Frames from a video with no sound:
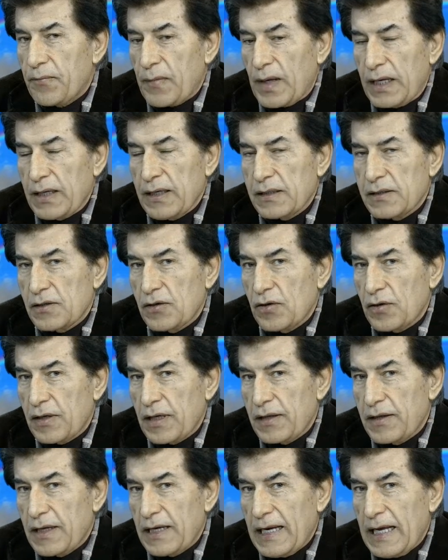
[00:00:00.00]
Yes, look at
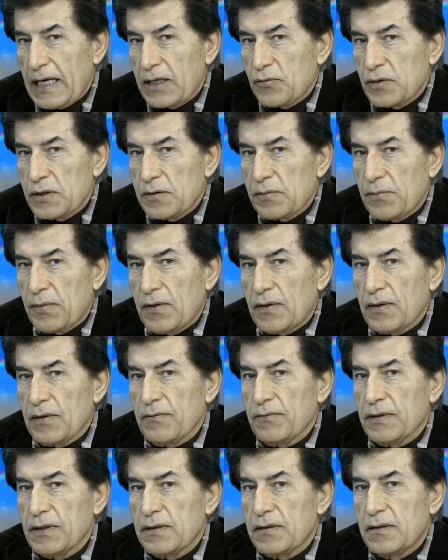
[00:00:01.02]
the language part of
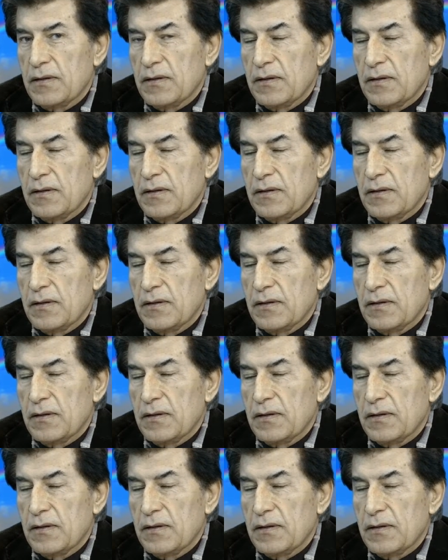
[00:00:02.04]
it.